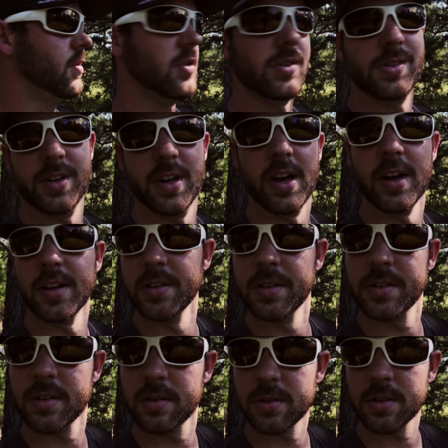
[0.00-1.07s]
just
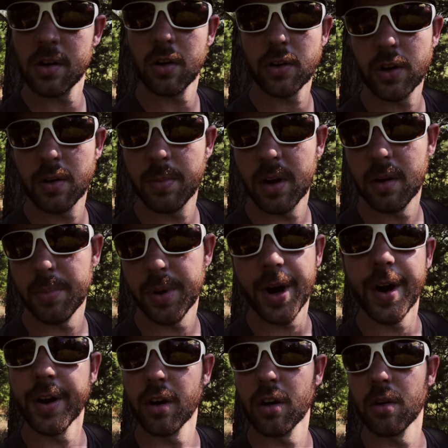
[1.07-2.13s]
duds, so it could have been a
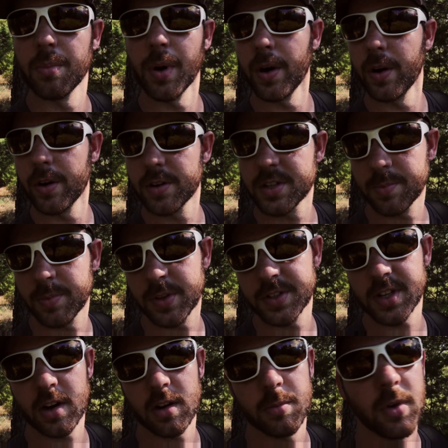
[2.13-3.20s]
bug or a bird or something
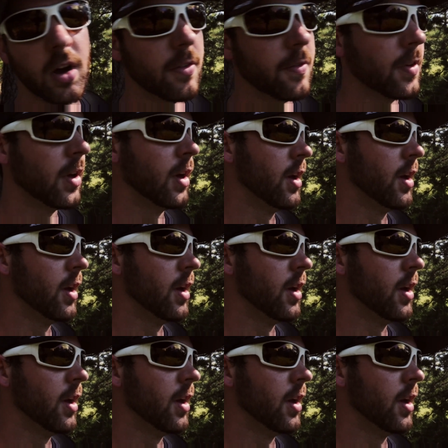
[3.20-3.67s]
set them off.